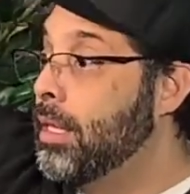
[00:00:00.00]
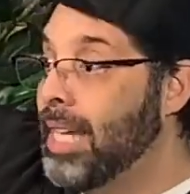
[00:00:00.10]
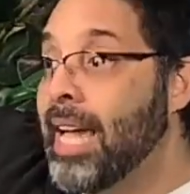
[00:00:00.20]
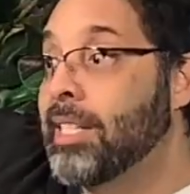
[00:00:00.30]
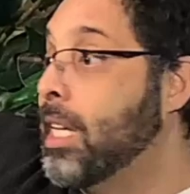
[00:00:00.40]

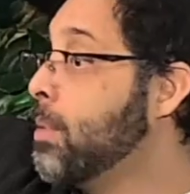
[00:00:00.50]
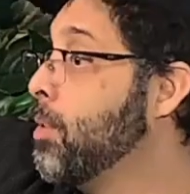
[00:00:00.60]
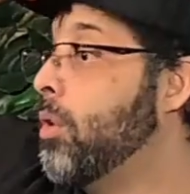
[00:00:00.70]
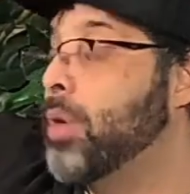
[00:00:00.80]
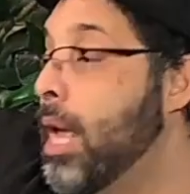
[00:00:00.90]
Yeah, because customers
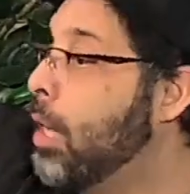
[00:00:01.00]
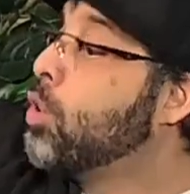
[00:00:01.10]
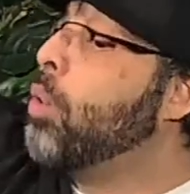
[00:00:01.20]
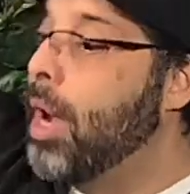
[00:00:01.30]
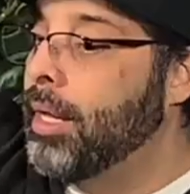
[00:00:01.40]
always right.
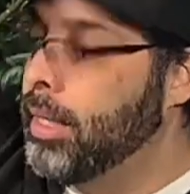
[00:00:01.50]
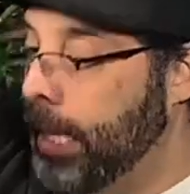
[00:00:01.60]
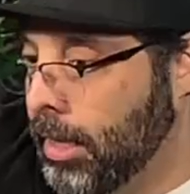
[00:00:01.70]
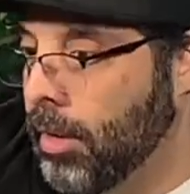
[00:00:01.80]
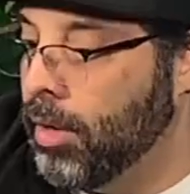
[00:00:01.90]
So I
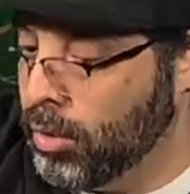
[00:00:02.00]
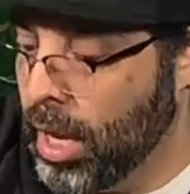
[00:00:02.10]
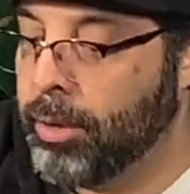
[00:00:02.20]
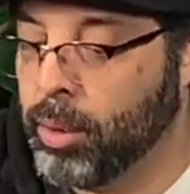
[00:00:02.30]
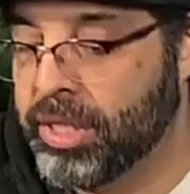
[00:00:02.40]

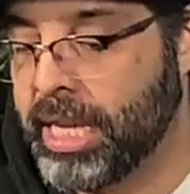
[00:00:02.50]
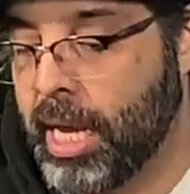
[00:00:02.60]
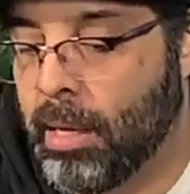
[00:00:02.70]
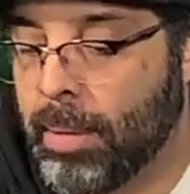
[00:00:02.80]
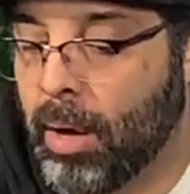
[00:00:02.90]
was doing
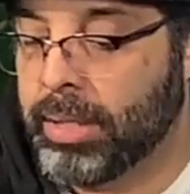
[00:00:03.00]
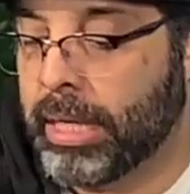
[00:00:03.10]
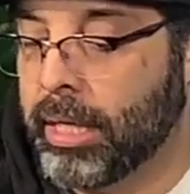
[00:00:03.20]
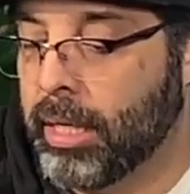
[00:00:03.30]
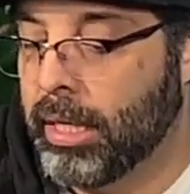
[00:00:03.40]
stand up. I was
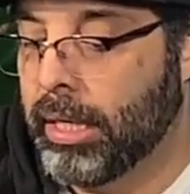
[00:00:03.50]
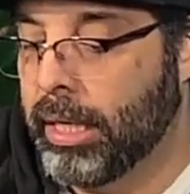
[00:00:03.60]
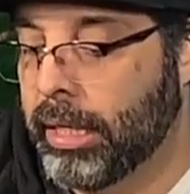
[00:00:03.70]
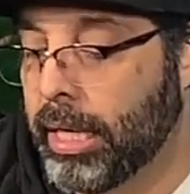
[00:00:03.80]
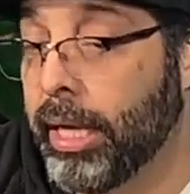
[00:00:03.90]
at
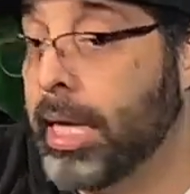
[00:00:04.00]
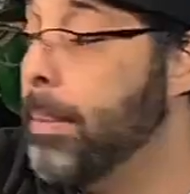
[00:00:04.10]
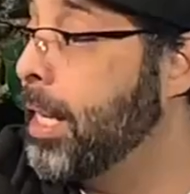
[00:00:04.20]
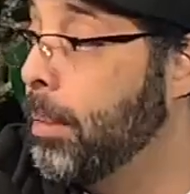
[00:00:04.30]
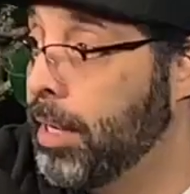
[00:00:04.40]
the LA
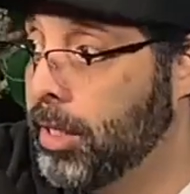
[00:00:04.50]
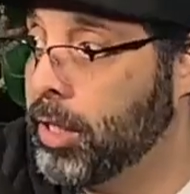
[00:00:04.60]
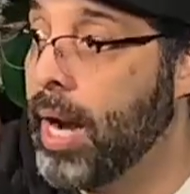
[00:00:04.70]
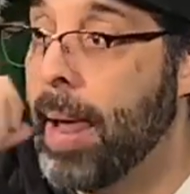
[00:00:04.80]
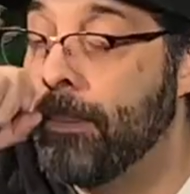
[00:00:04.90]
Comedy Club here in the
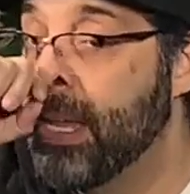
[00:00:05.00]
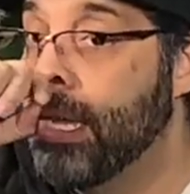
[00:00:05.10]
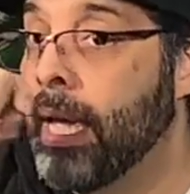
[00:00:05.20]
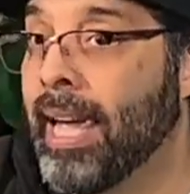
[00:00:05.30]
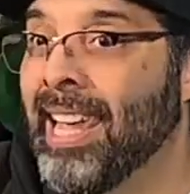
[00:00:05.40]
Strat,
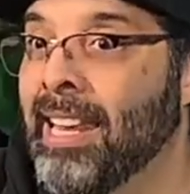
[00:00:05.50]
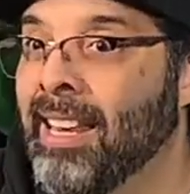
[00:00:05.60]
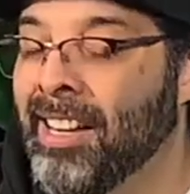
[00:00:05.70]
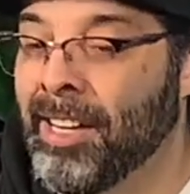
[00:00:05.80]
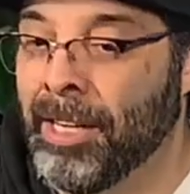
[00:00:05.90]
and
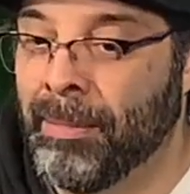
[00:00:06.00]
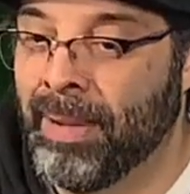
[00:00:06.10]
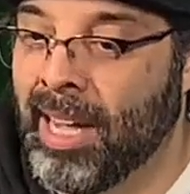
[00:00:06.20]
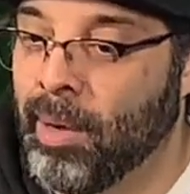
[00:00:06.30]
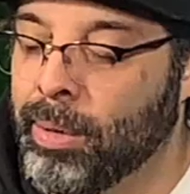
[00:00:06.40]

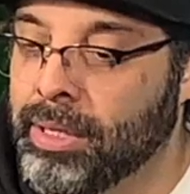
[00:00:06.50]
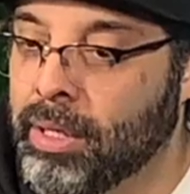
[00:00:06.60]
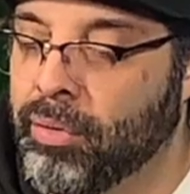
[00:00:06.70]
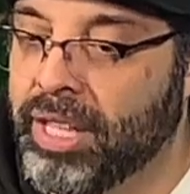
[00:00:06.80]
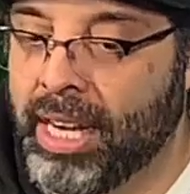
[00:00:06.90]
I was
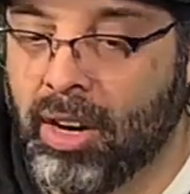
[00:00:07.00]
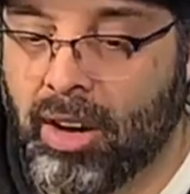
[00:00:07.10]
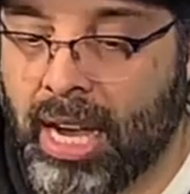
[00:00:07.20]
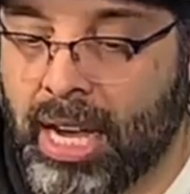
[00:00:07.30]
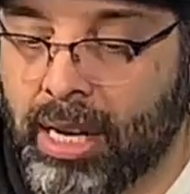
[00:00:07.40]
over
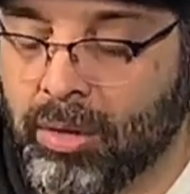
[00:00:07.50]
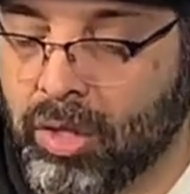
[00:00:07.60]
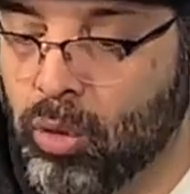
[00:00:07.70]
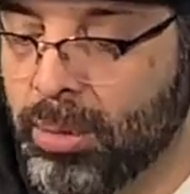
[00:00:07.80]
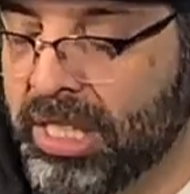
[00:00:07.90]
there and I was
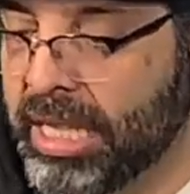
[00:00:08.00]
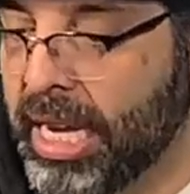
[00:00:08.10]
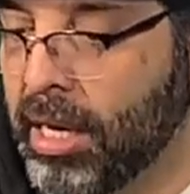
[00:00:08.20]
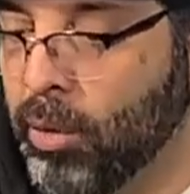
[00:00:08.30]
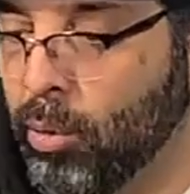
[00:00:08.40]
doing my
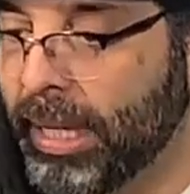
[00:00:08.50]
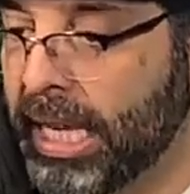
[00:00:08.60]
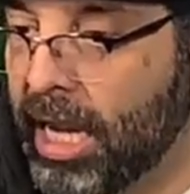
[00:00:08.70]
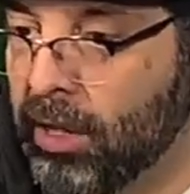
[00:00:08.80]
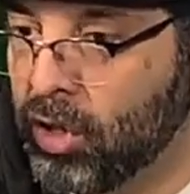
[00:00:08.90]
set, and we're about
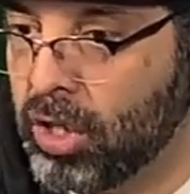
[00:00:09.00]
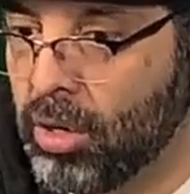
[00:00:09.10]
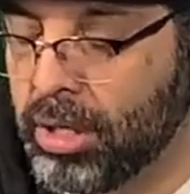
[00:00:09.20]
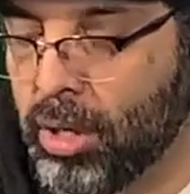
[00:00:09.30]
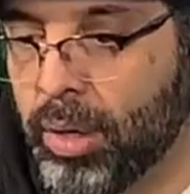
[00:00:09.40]
to end the show,
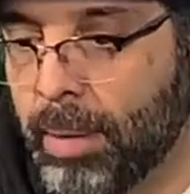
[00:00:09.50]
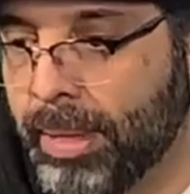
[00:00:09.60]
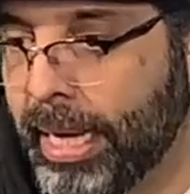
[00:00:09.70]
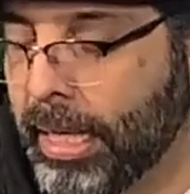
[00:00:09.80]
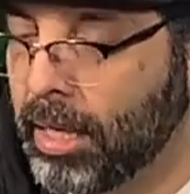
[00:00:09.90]
and I'm
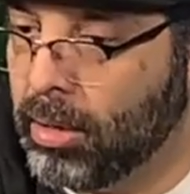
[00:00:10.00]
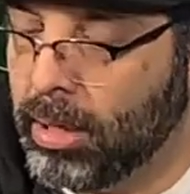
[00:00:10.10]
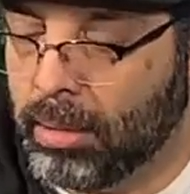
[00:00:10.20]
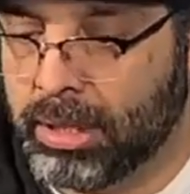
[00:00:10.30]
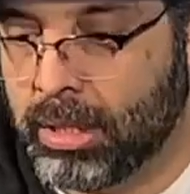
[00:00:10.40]
like,
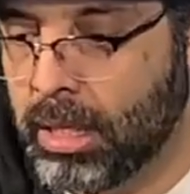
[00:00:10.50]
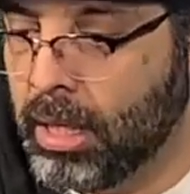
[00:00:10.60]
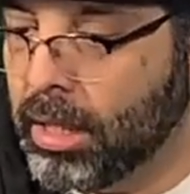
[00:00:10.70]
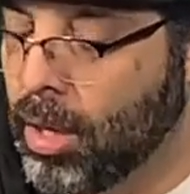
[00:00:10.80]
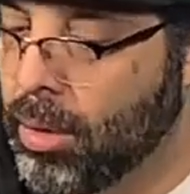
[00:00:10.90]
and I'm just
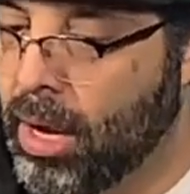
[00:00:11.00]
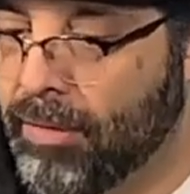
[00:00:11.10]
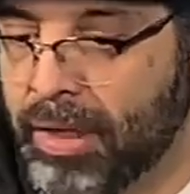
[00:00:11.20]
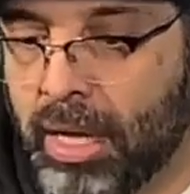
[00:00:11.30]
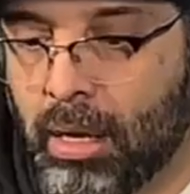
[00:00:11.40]
going off,
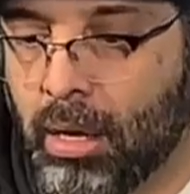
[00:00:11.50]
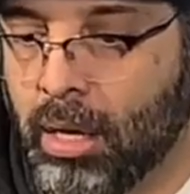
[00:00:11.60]
and then